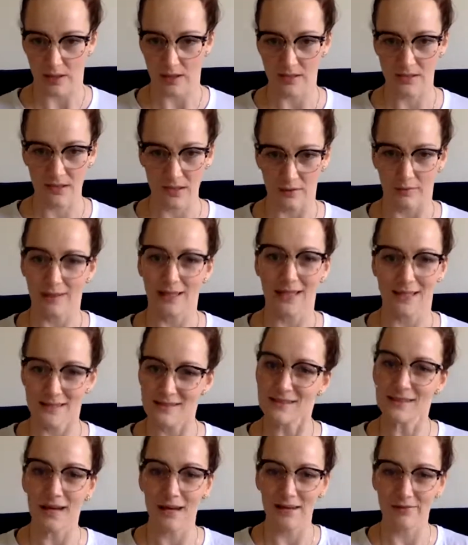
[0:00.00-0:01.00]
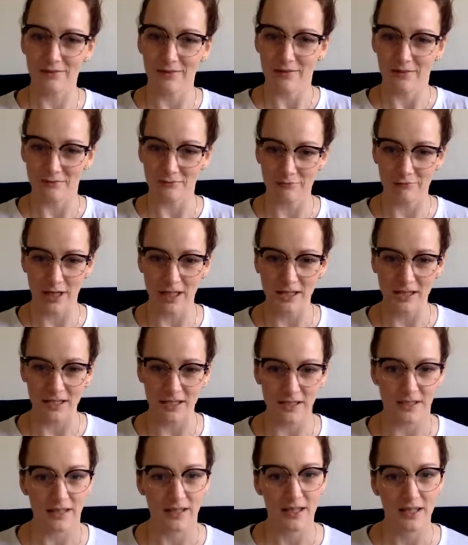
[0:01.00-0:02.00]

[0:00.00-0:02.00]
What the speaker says: So let's dive right in.